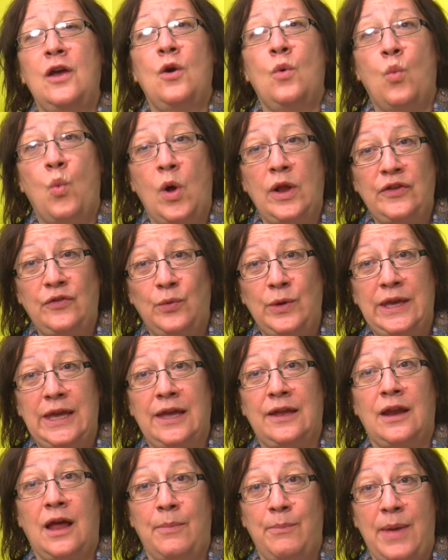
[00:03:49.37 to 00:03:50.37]
once we
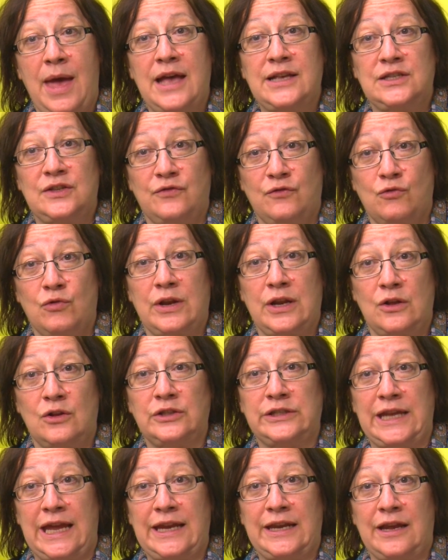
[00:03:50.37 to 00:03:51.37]
get a mass of
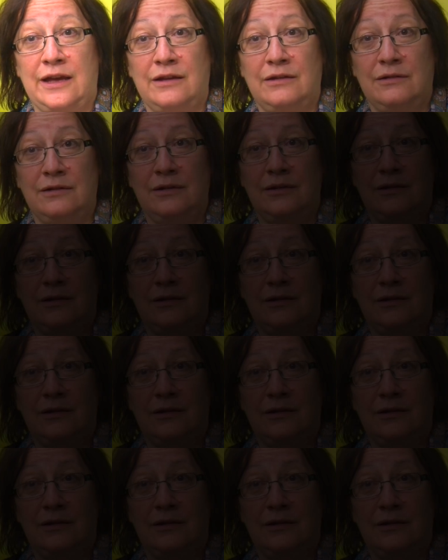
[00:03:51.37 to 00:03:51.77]
critical data.